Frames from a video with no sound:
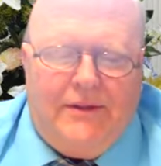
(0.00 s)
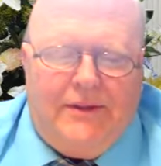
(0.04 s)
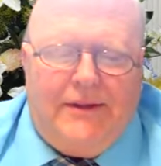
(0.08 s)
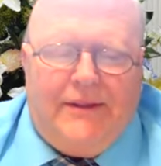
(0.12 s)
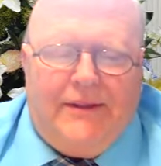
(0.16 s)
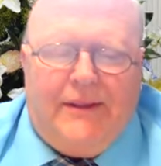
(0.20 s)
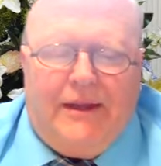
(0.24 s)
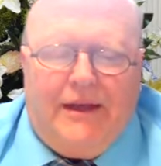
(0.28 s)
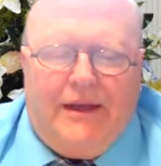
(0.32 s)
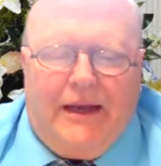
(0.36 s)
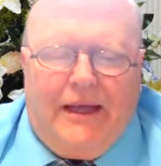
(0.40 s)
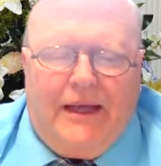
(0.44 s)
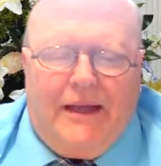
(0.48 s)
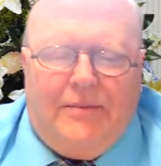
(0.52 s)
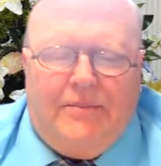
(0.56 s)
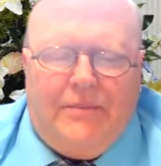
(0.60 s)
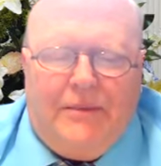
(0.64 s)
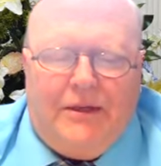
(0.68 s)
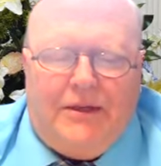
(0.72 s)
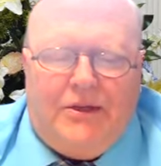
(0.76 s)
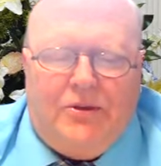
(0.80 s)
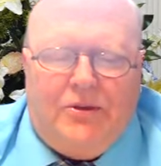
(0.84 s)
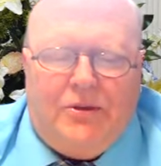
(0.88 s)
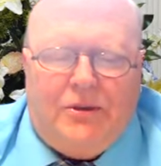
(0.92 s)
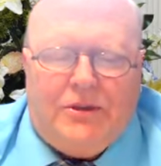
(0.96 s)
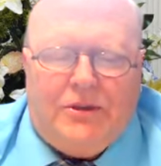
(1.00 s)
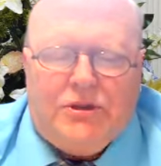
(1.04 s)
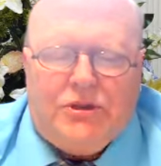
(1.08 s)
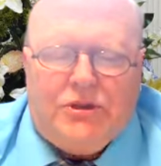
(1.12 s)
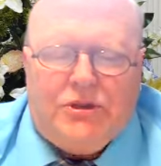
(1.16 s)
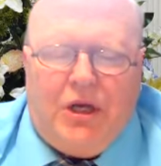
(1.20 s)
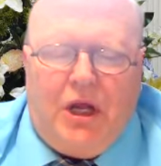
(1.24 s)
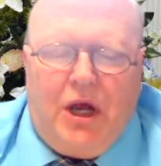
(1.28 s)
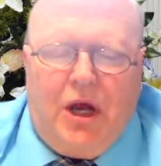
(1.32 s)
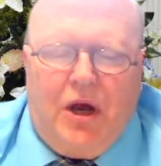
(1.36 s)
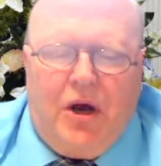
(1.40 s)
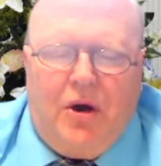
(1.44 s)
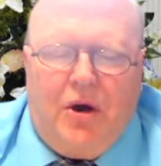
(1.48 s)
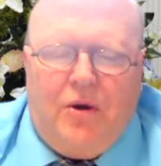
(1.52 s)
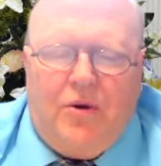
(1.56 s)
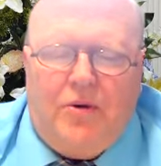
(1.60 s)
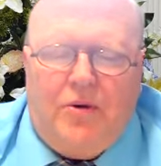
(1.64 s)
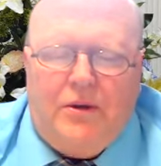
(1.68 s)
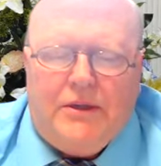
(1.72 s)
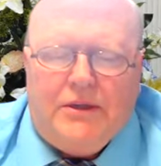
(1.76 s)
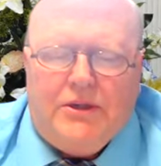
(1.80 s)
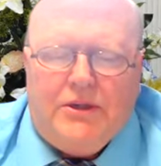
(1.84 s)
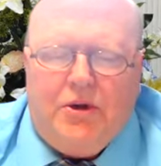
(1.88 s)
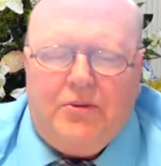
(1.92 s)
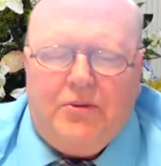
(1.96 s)
Then they led me to a
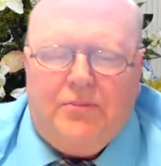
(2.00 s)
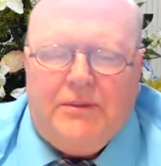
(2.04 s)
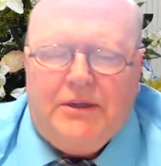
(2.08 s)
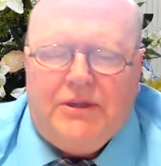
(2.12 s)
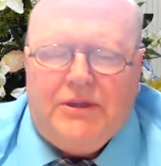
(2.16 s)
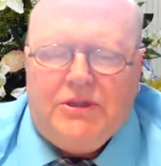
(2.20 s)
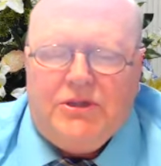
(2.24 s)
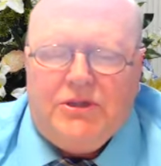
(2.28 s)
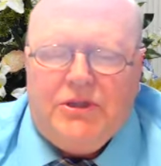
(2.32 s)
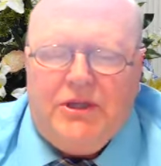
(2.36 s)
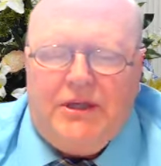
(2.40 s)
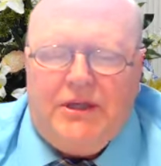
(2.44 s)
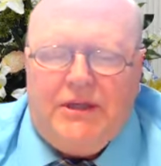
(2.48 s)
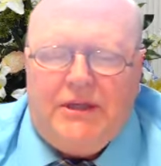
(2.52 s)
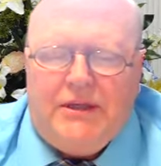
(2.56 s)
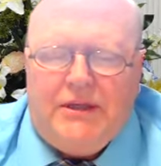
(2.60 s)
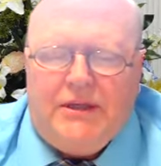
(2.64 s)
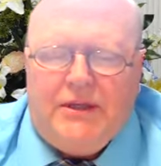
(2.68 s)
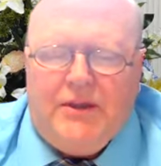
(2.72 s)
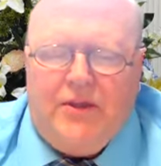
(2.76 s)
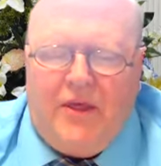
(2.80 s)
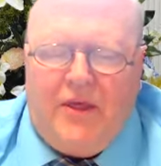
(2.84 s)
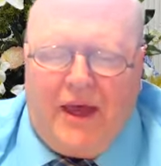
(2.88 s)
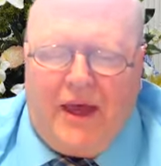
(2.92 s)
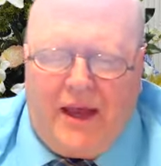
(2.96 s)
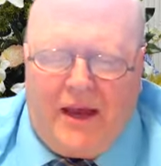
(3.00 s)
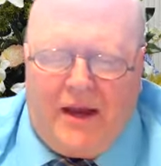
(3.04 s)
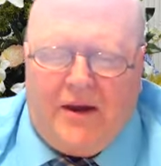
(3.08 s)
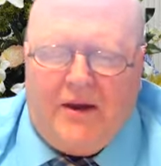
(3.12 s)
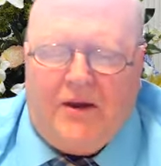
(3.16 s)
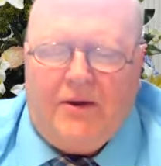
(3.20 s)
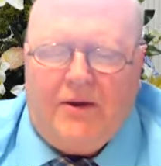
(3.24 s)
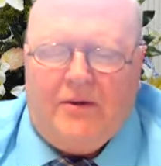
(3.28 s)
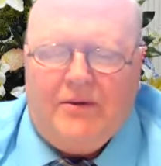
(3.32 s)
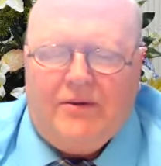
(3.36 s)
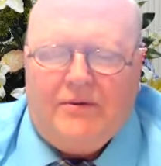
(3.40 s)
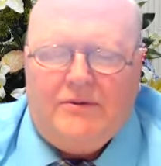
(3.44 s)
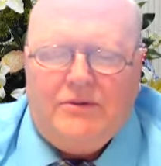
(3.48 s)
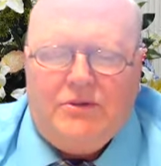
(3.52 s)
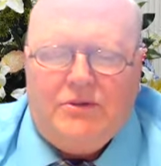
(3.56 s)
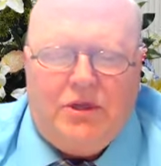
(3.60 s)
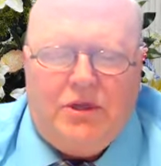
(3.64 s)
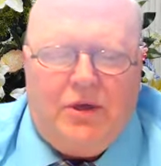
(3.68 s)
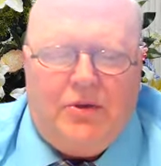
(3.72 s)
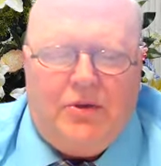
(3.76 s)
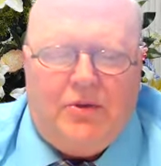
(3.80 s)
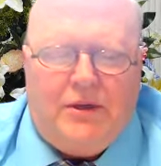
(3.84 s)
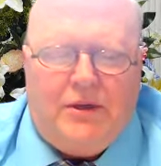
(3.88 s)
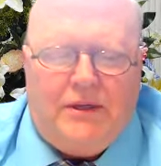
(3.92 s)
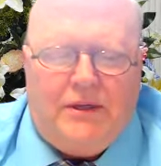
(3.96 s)
stall and told me to sit there,
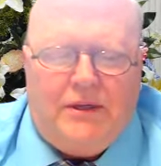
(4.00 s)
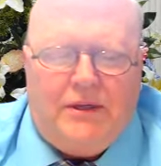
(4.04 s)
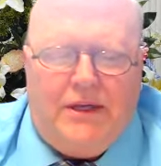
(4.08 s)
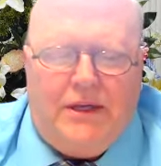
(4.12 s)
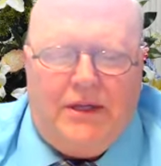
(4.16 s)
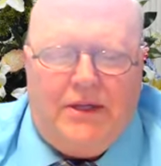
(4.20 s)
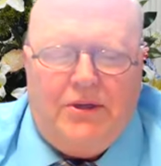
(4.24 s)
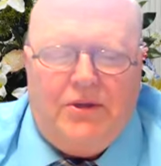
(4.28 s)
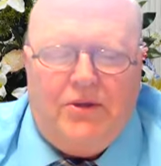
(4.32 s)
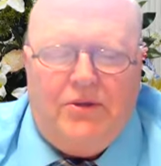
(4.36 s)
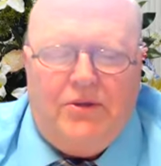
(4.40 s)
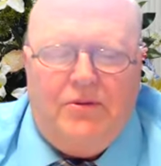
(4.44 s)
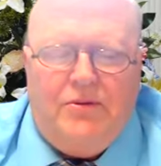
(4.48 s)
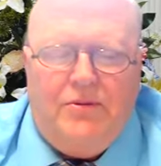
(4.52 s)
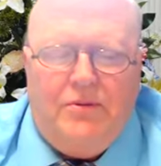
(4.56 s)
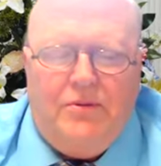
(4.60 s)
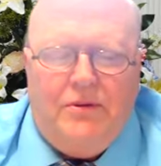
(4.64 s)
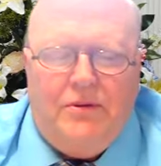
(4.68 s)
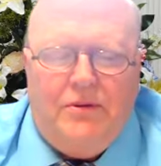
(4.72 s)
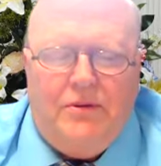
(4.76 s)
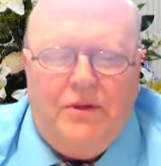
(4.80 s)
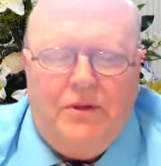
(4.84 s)
Joe continued.